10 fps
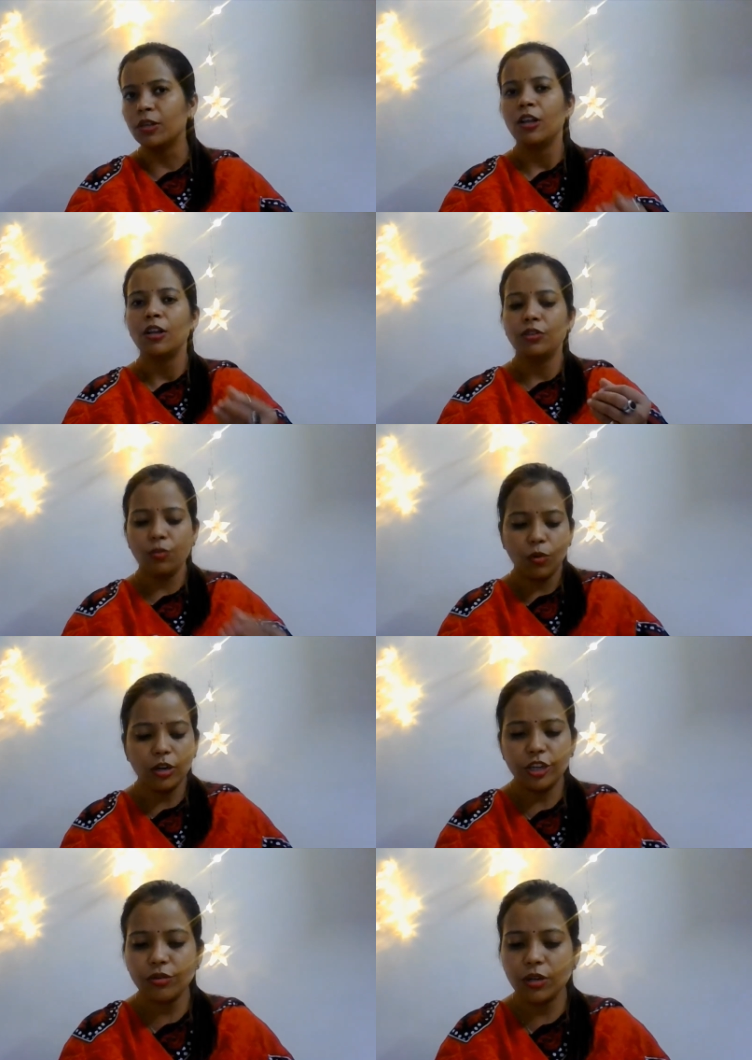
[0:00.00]
So what
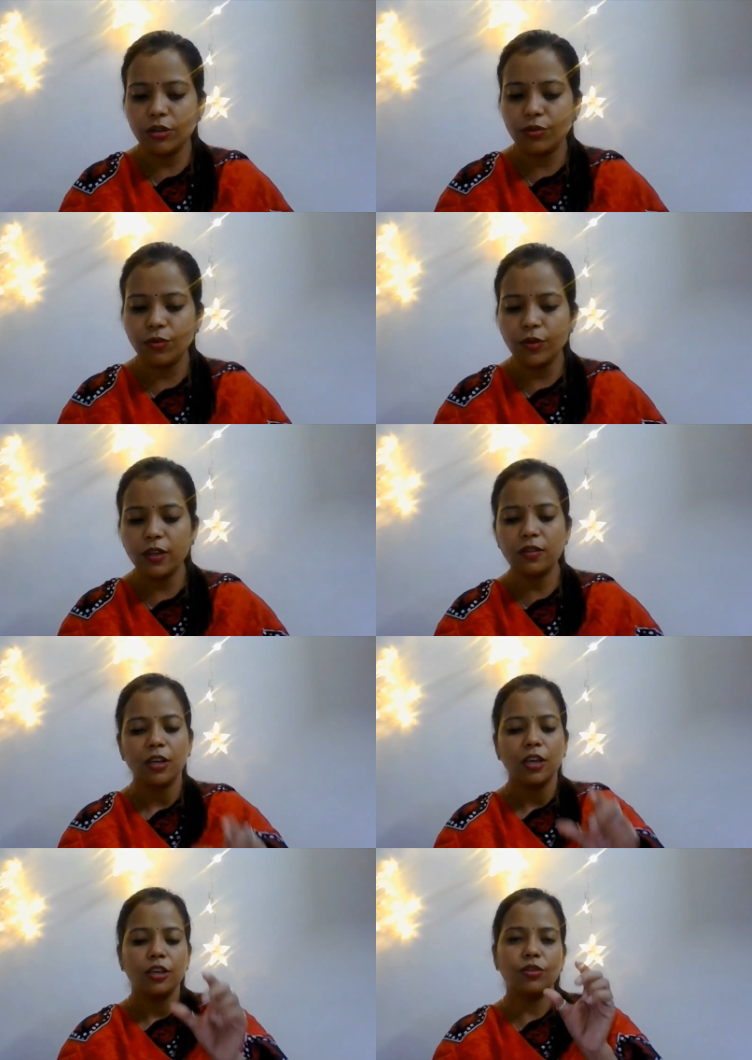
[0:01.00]
you can do is
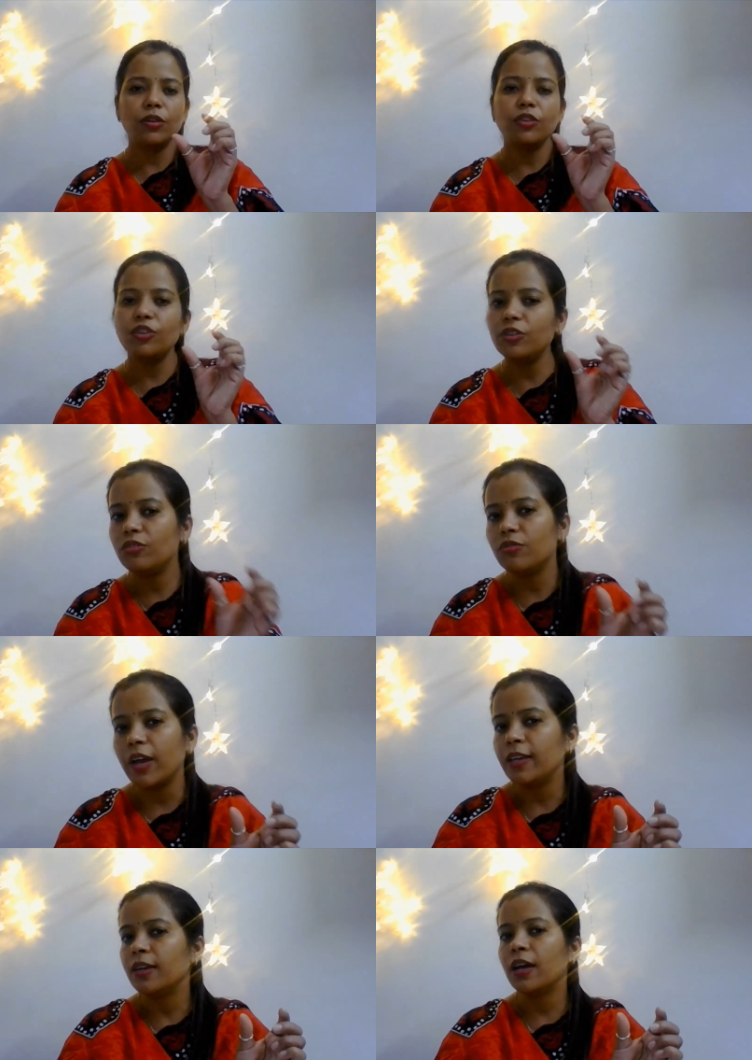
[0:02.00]
you can just write
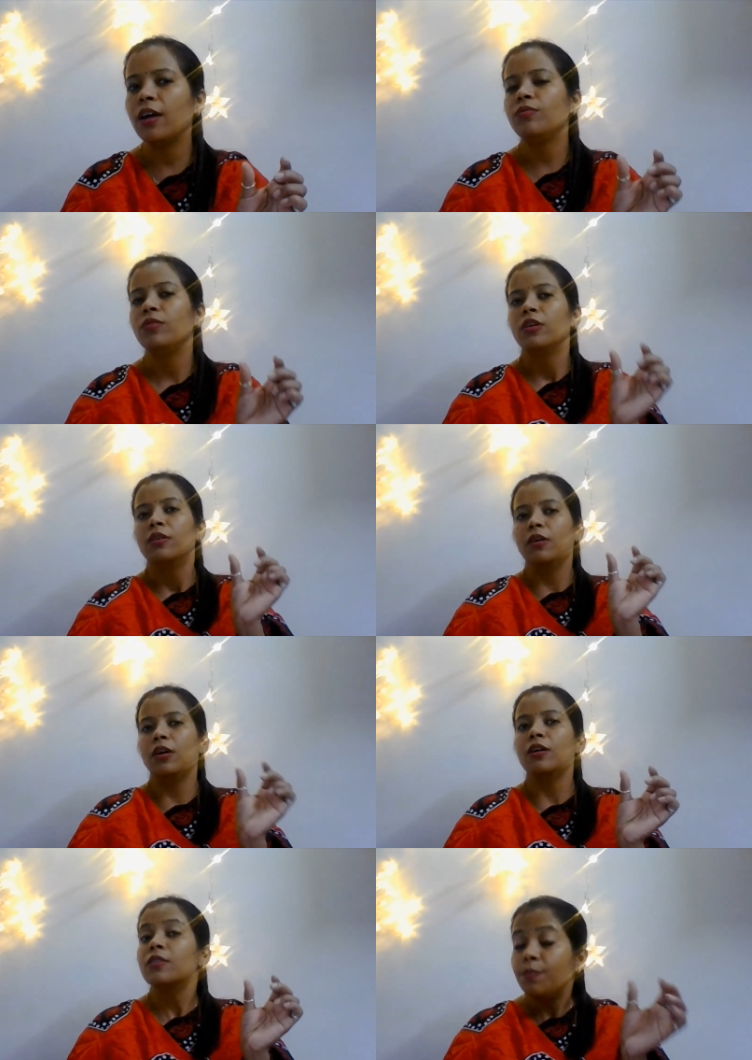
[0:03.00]
down
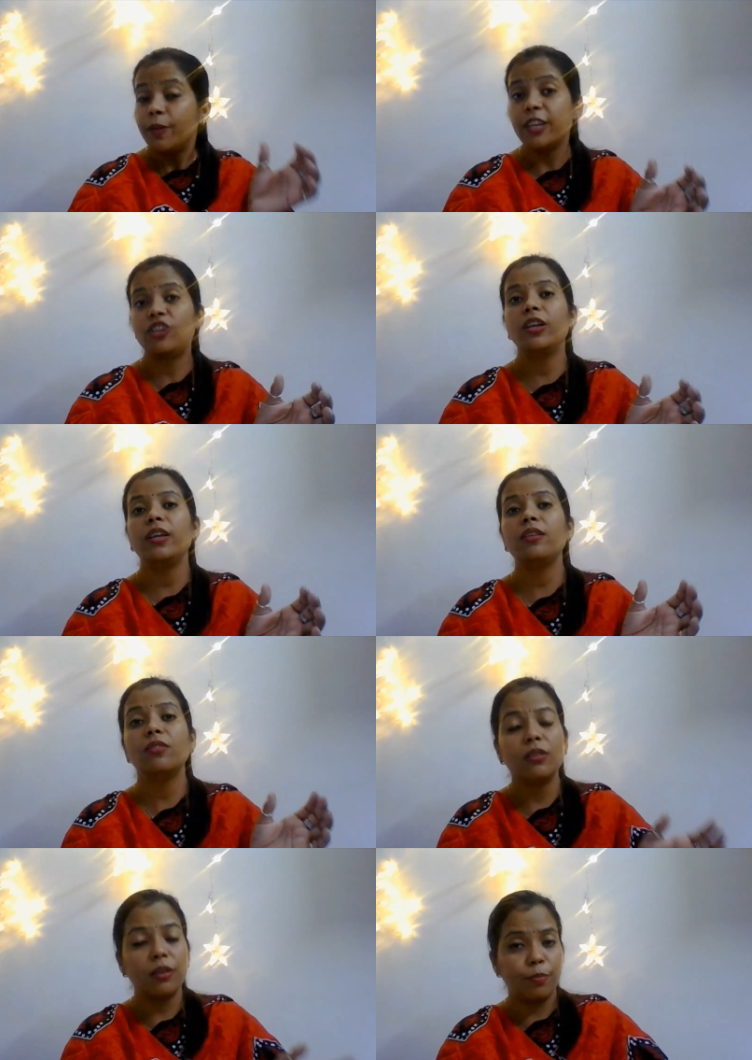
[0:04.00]
especially the
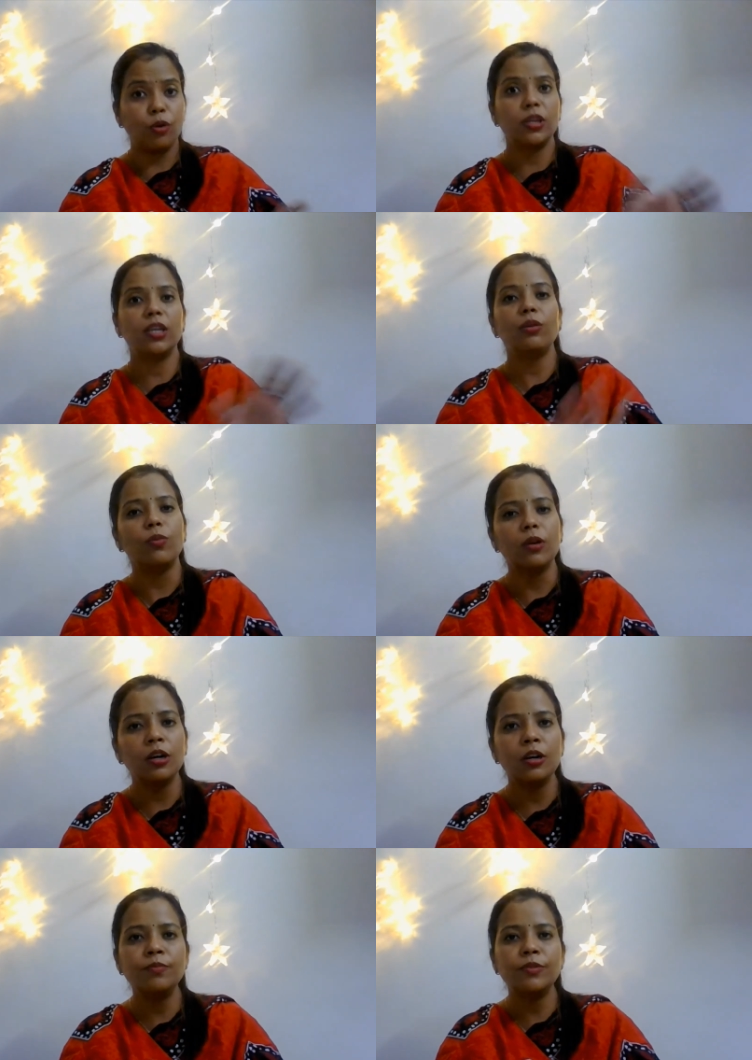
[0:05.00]
reporting verbs